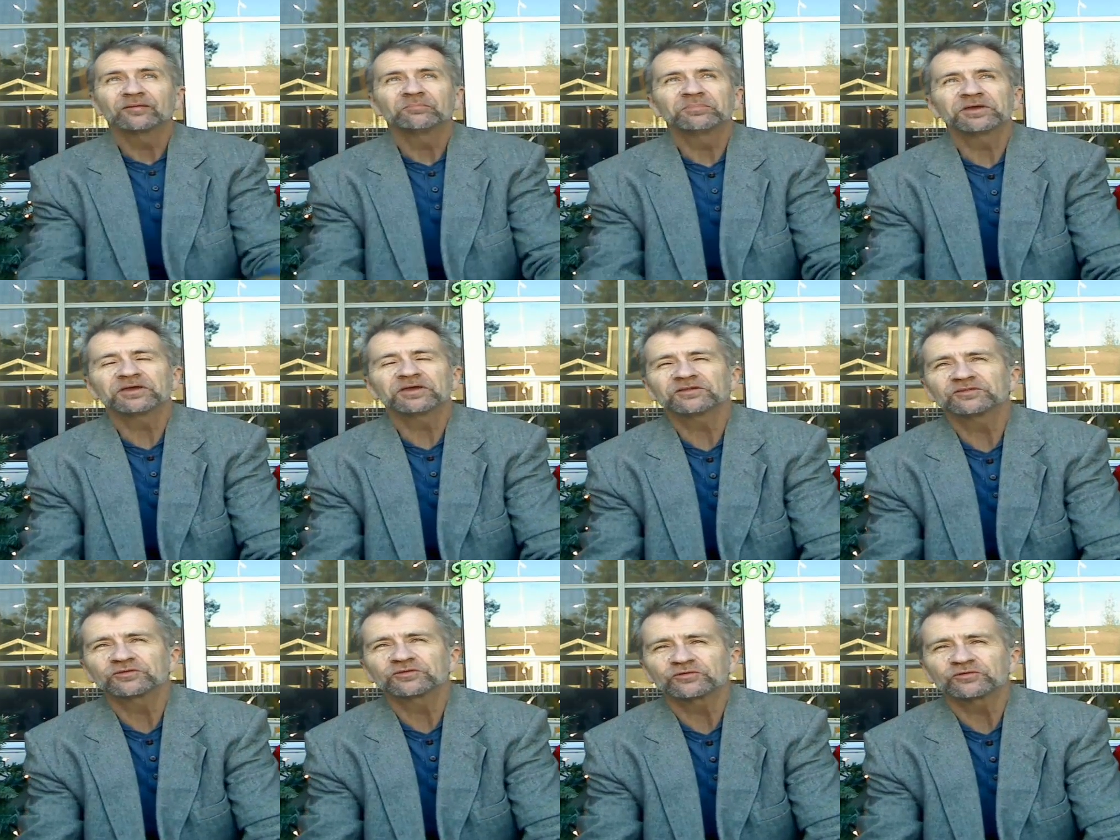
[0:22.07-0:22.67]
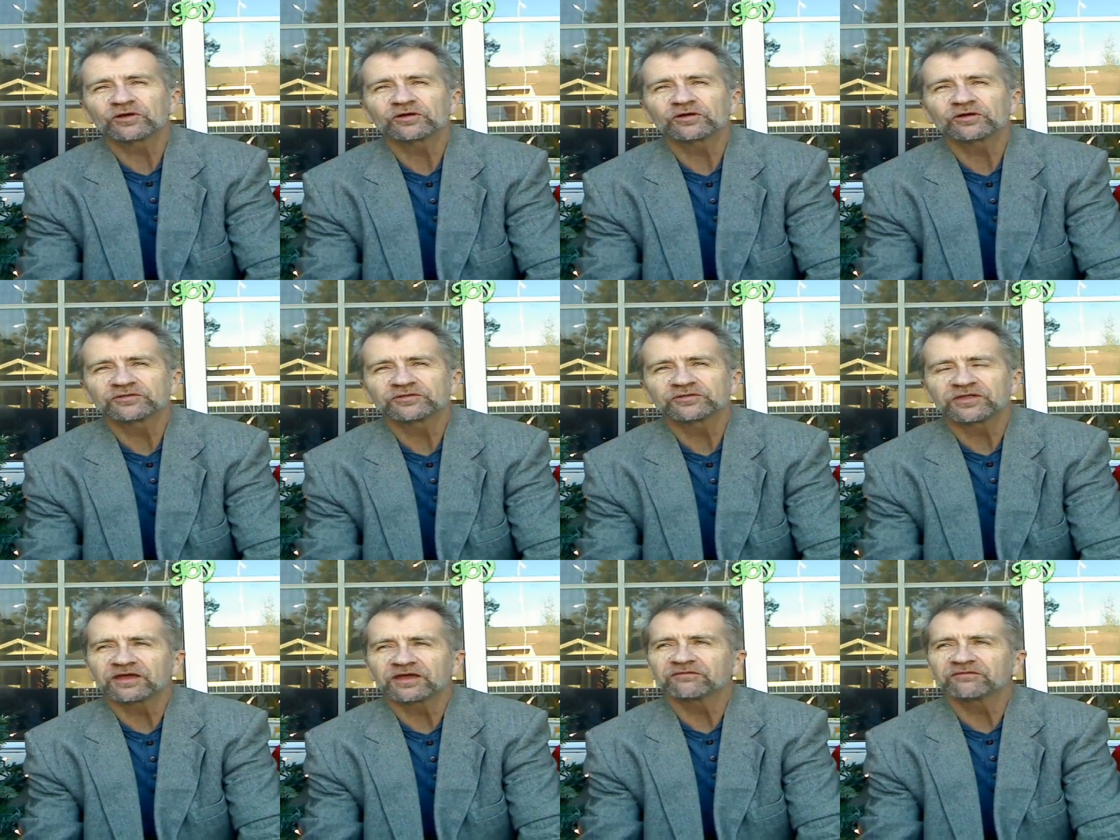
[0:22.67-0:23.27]
biggest
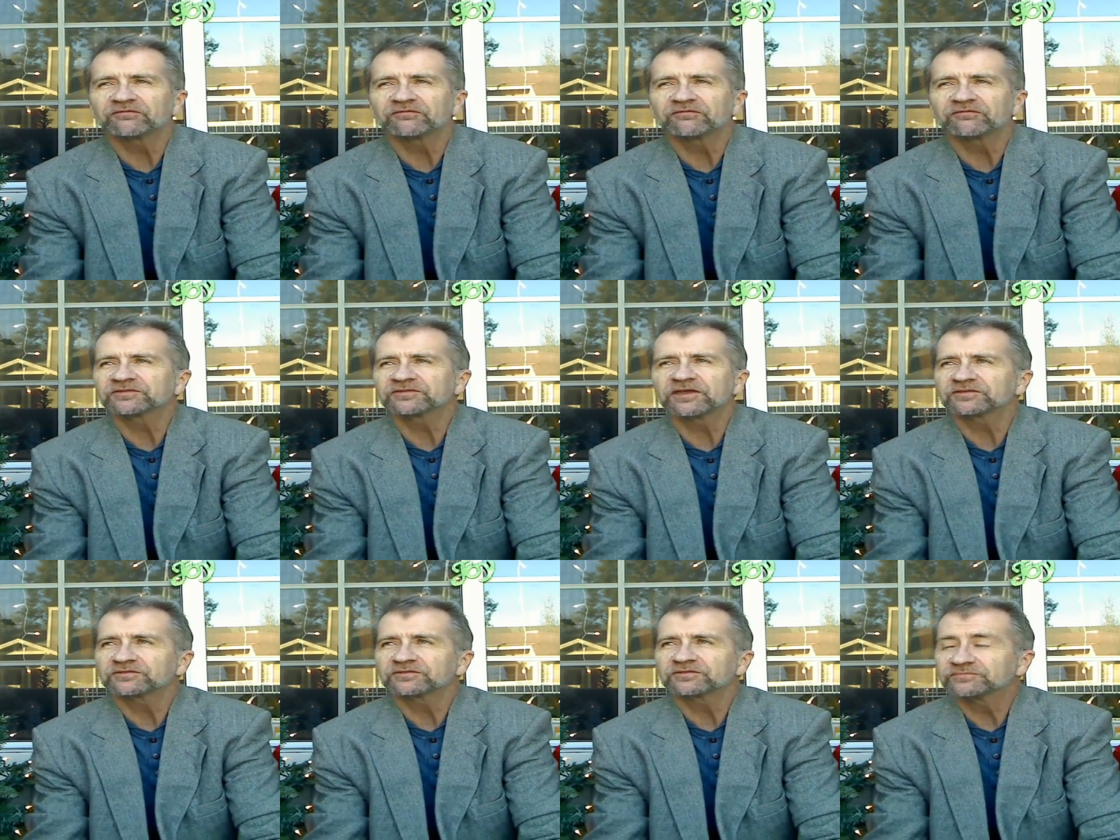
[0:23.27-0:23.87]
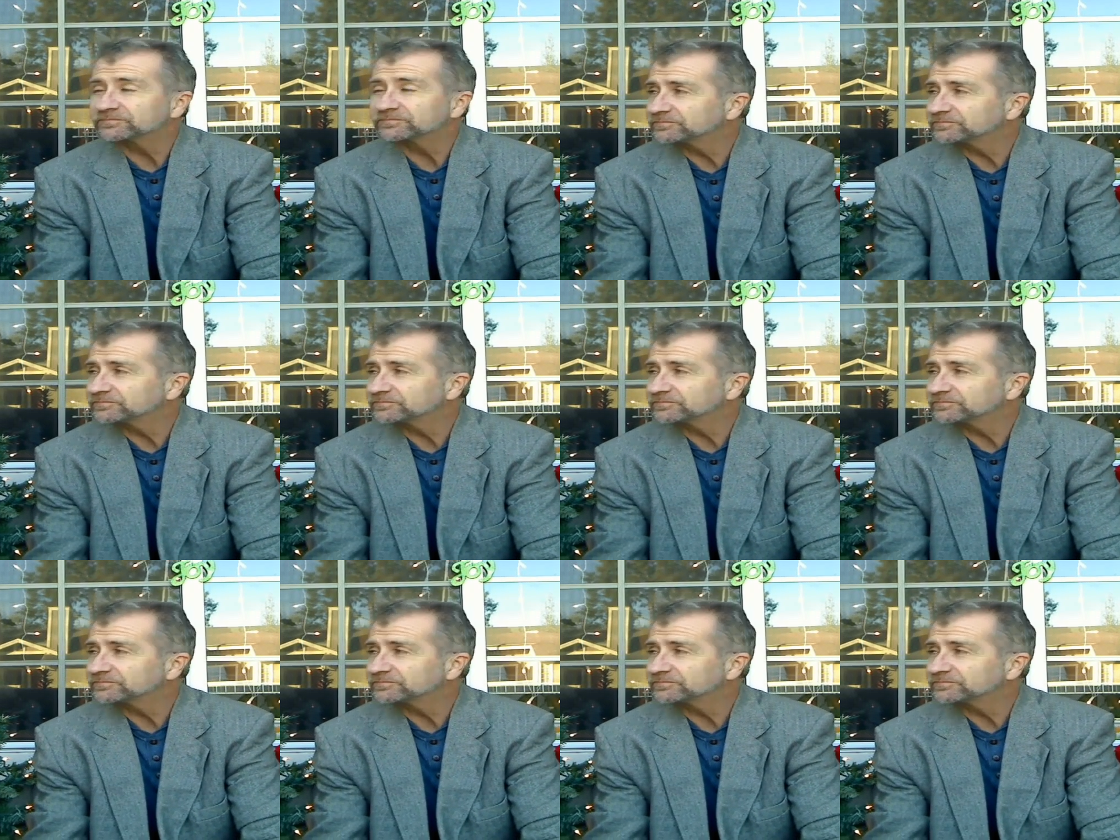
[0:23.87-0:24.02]
struggles that I face